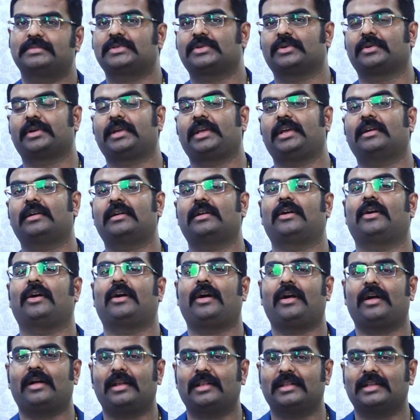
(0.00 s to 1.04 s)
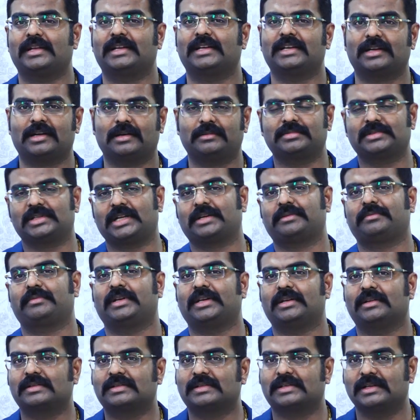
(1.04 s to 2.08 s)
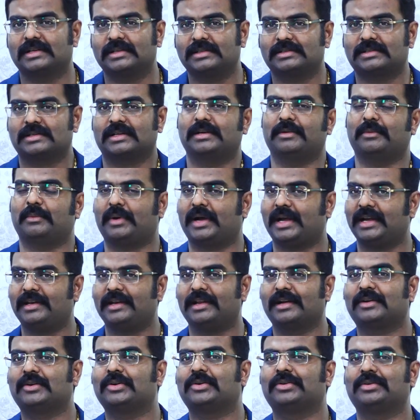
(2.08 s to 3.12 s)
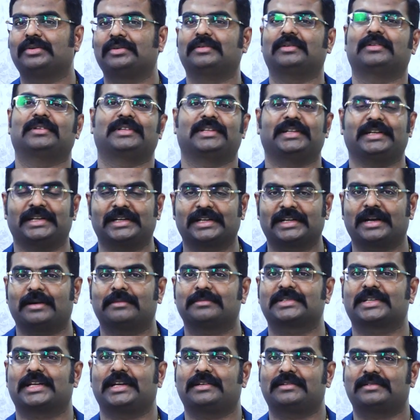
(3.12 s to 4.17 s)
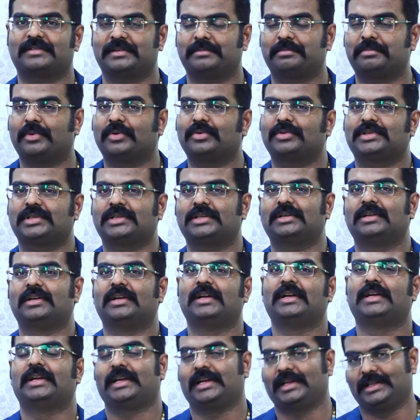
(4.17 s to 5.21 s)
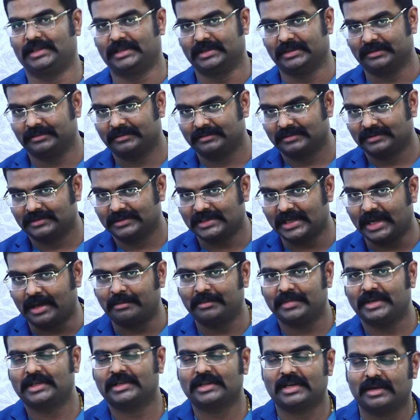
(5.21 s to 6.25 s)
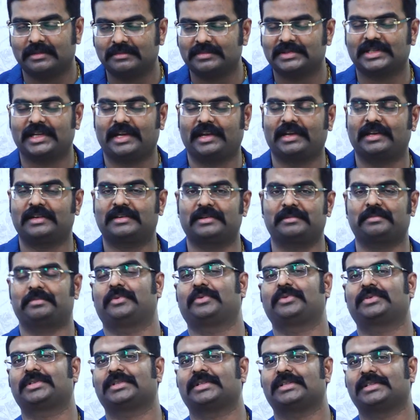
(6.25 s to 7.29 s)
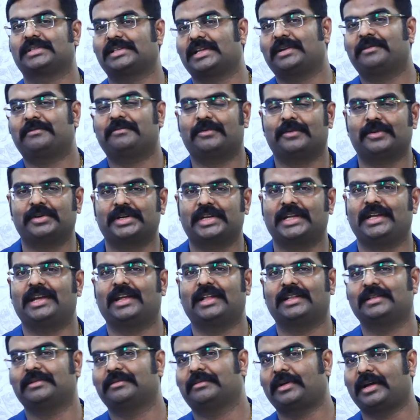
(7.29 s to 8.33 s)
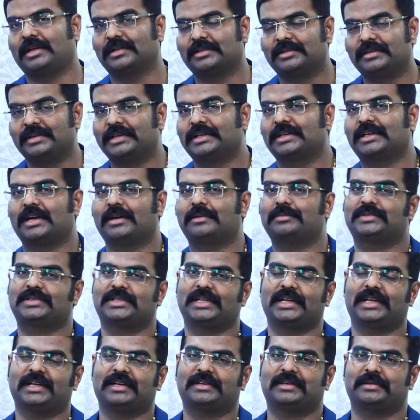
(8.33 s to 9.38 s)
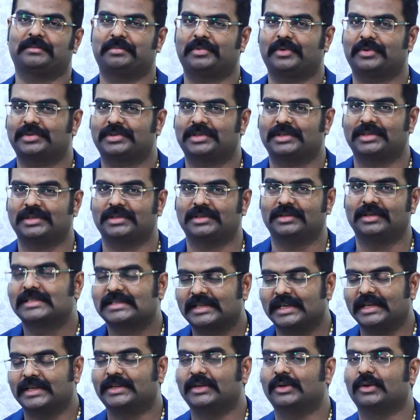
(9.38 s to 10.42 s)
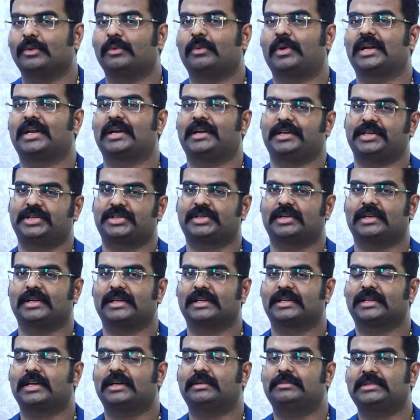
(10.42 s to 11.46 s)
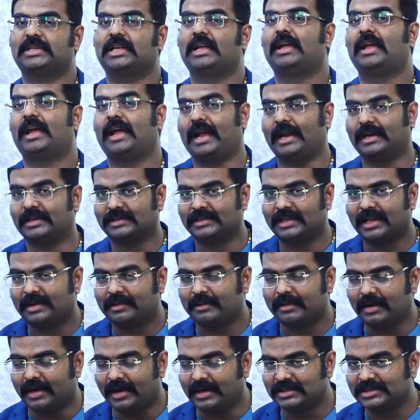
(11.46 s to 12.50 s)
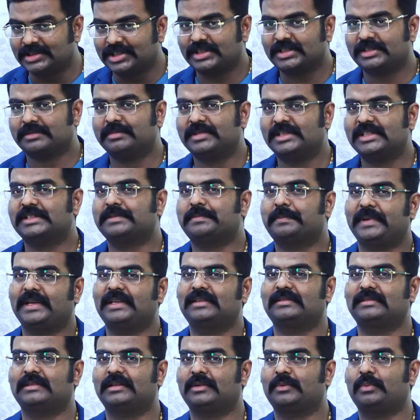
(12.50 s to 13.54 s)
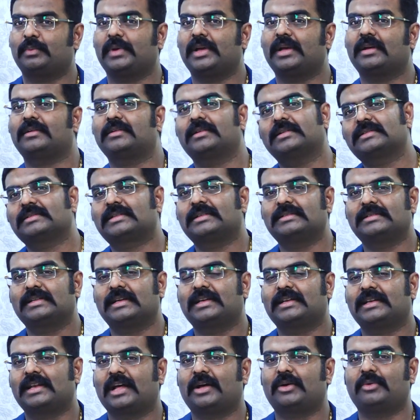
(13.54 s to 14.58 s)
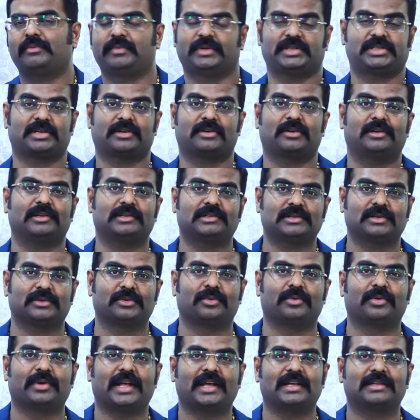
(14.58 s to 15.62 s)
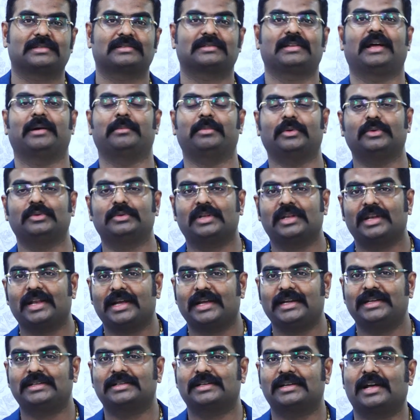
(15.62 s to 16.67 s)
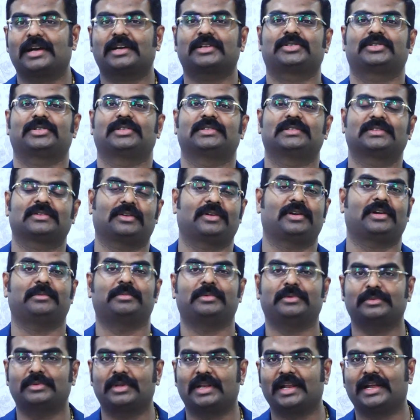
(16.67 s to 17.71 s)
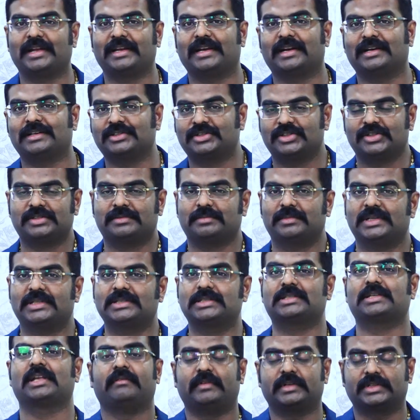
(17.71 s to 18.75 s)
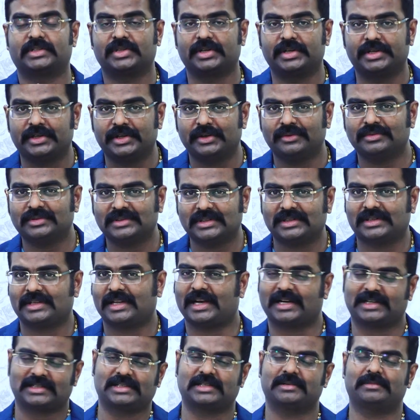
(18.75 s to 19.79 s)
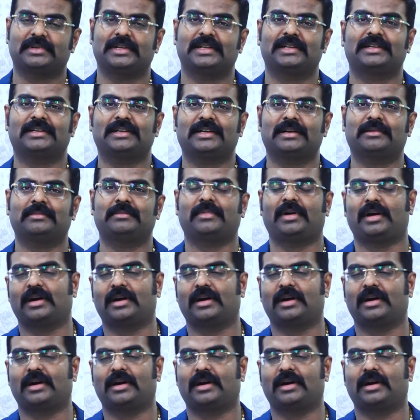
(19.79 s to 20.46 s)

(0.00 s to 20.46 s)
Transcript: So here all the incomes that we discussed a while ago, the incomes get reported. In some incomes they get reported in 1040, and the other incomes they get reported in Schedule 1 additional incomes. And the adjustments piece that we are discussing now, which are also known as above the line deductions or above the line adjustments, which reduce the taxable income,